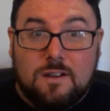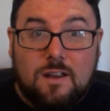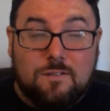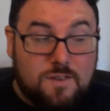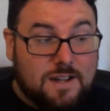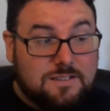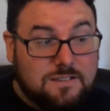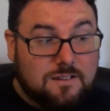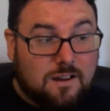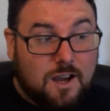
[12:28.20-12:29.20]
In fact,
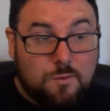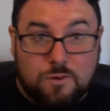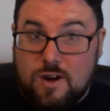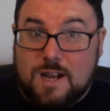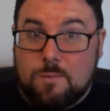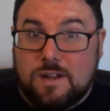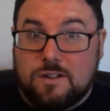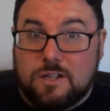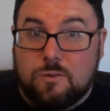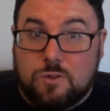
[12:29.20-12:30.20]
I would recommend
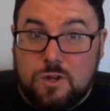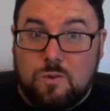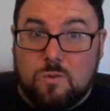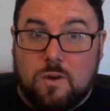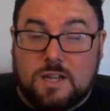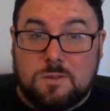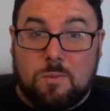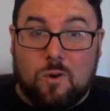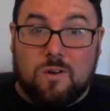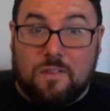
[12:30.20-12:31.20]
that you do
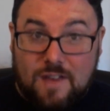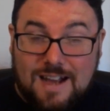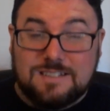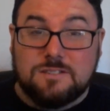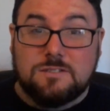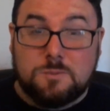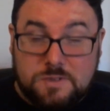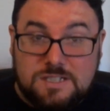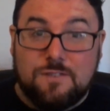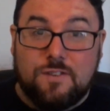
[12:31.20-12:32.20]
explore that
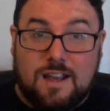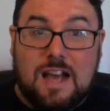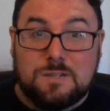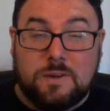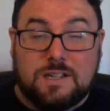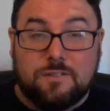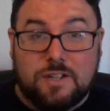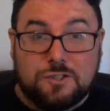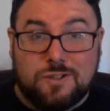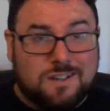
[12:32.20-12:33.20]
specific aspect of history,